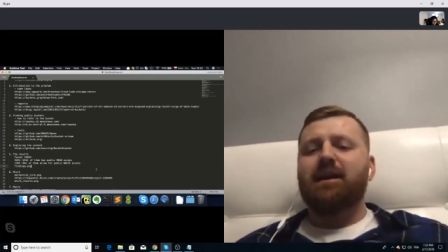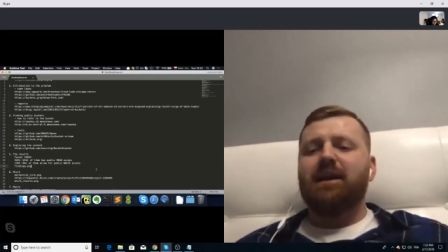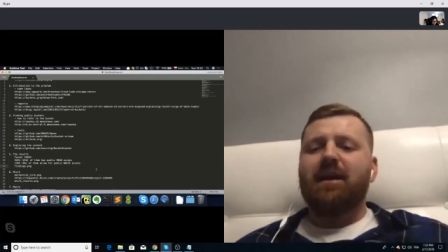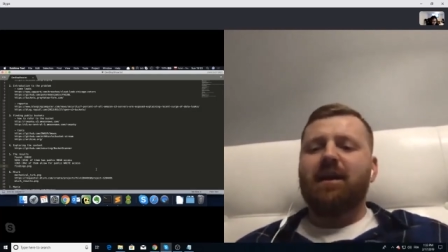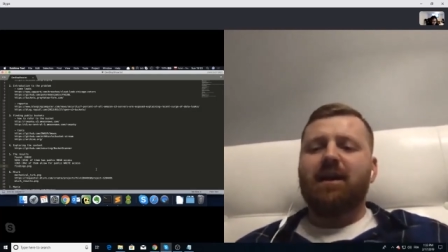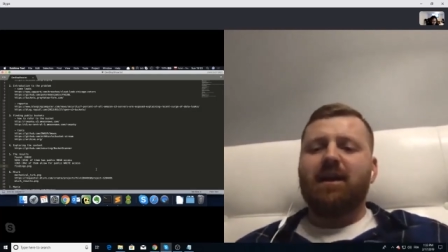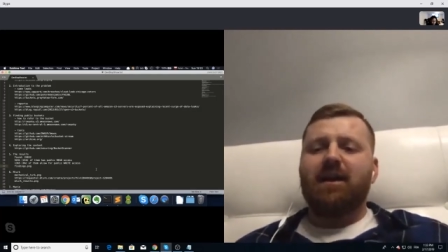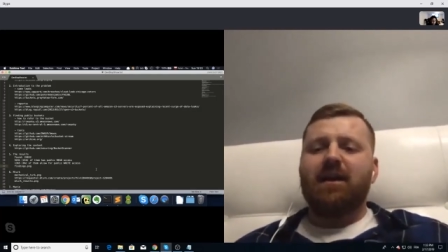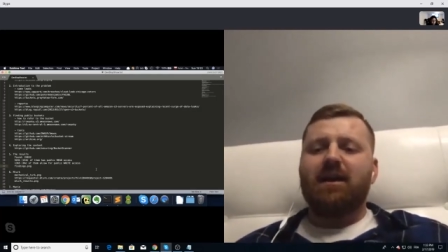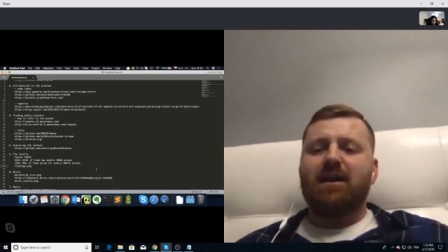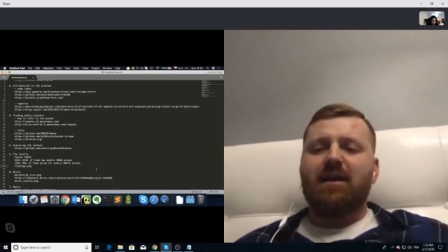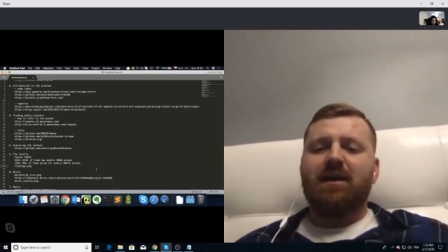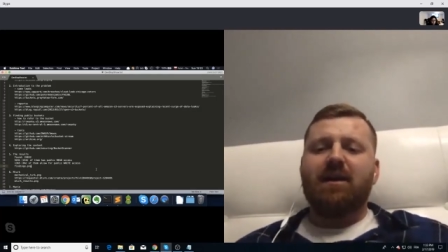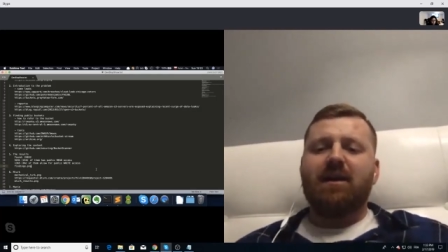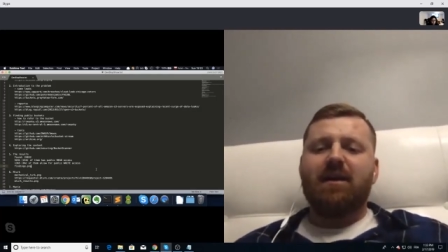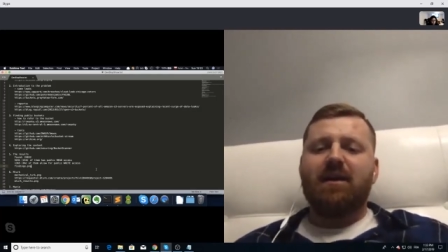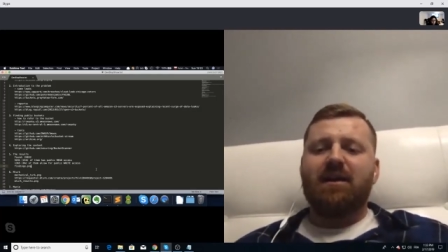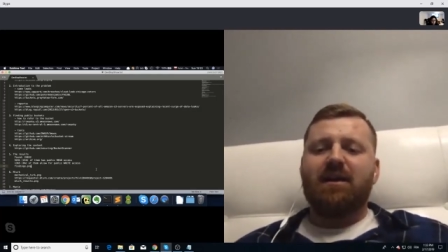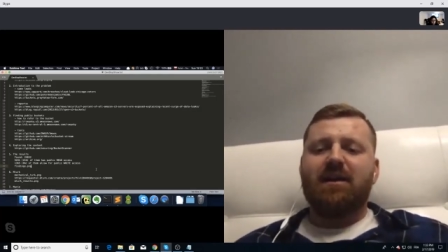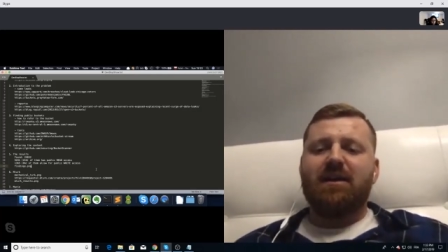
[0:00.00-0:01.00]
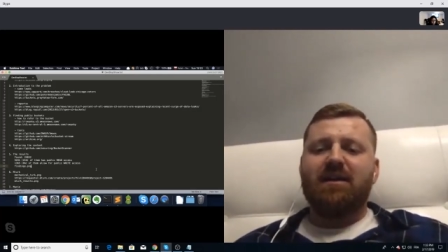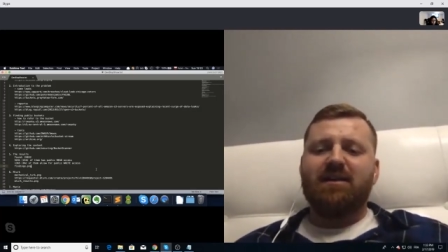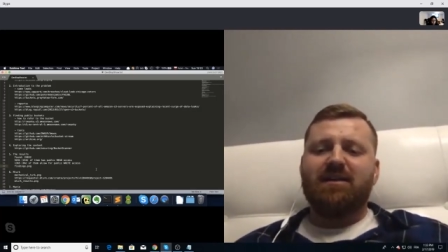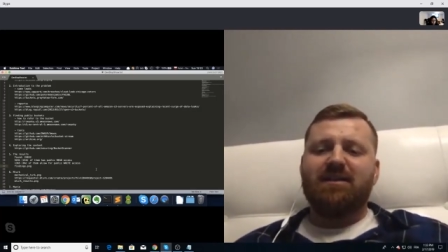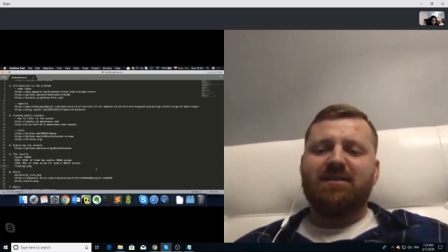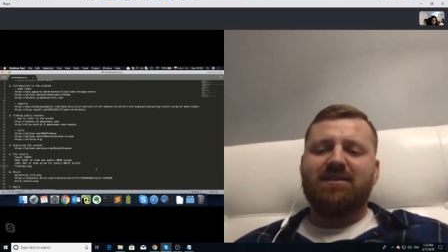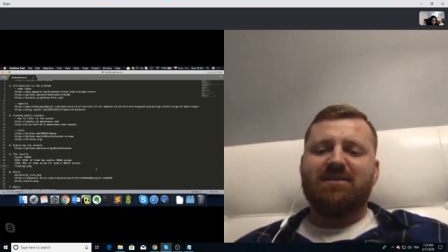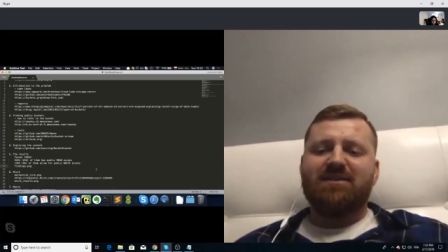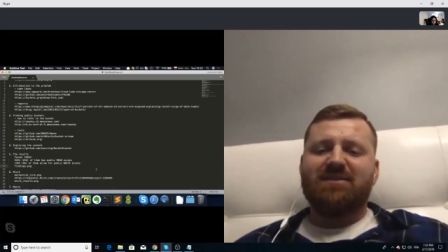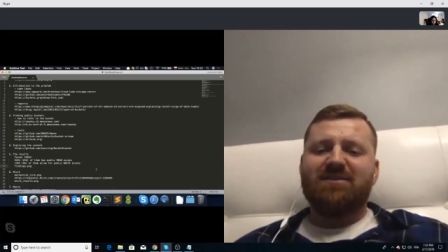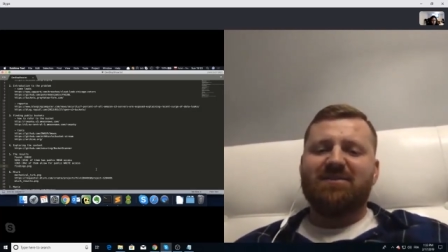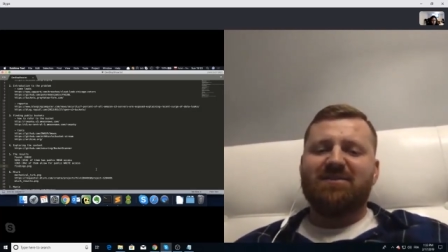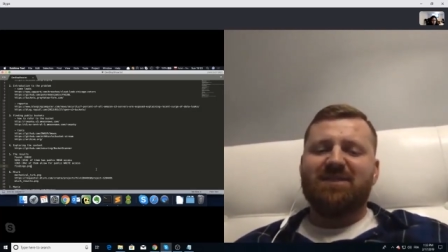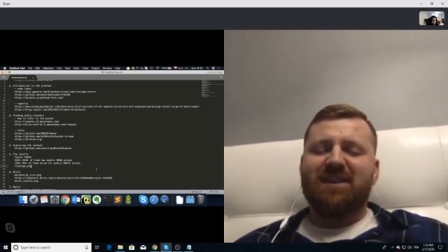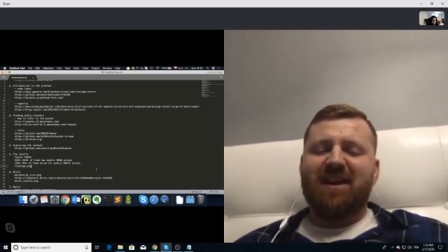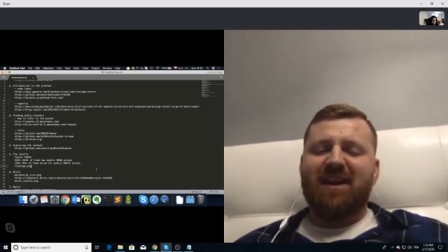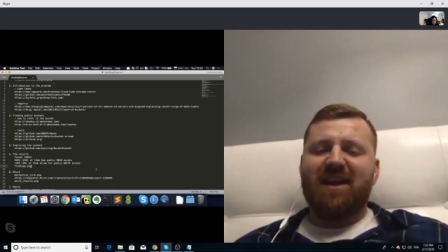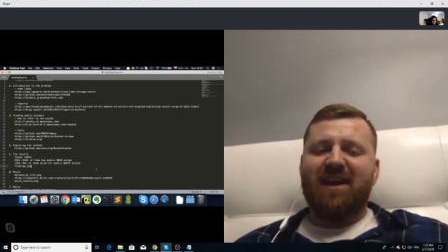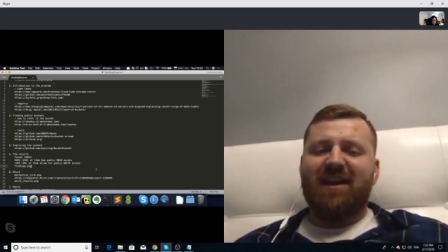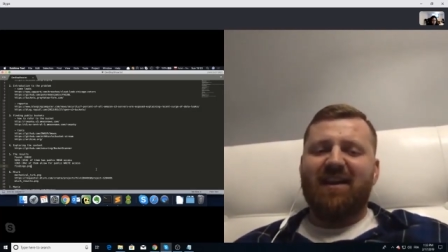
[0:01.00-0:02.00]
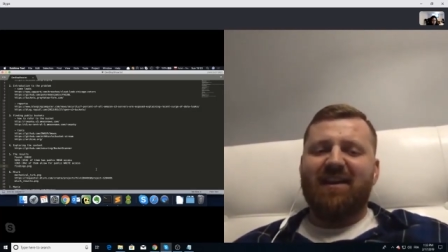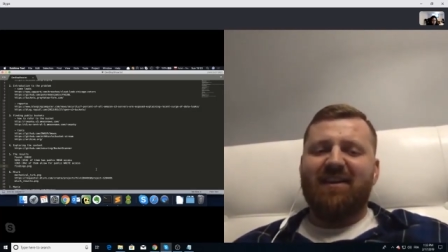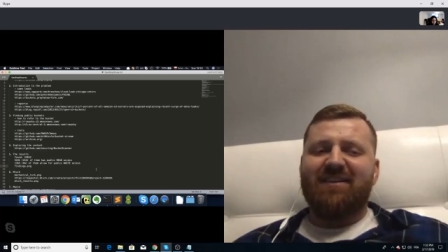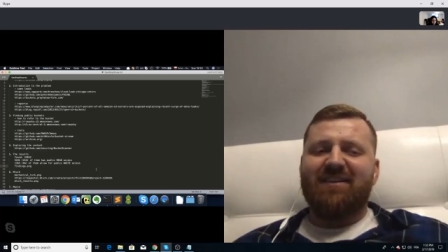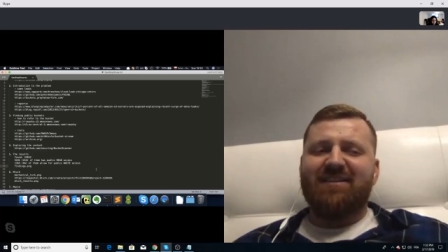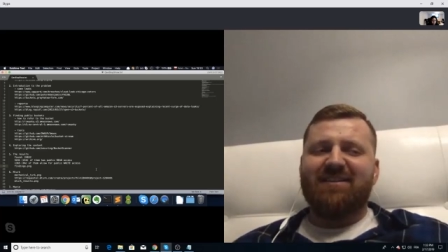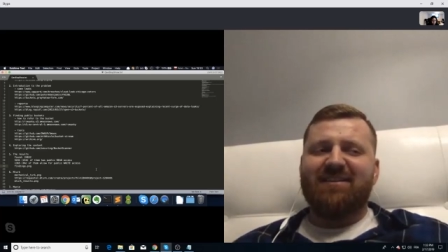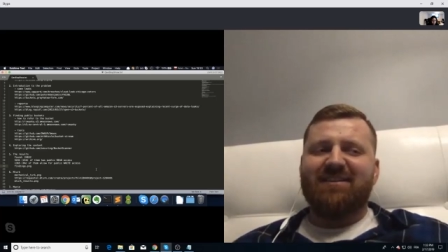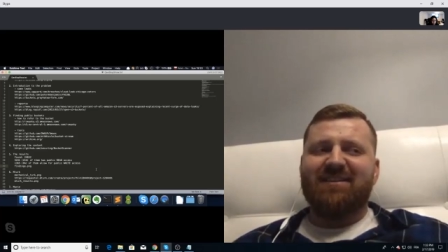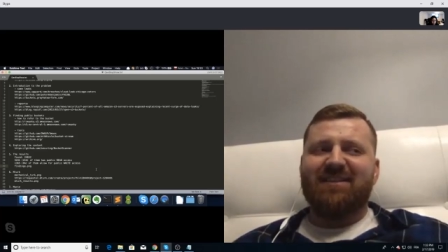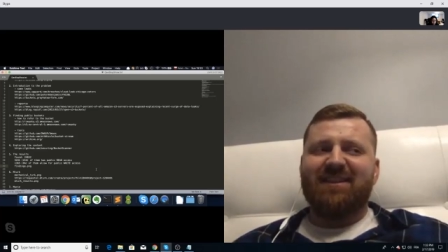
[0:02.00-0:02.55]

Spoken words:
And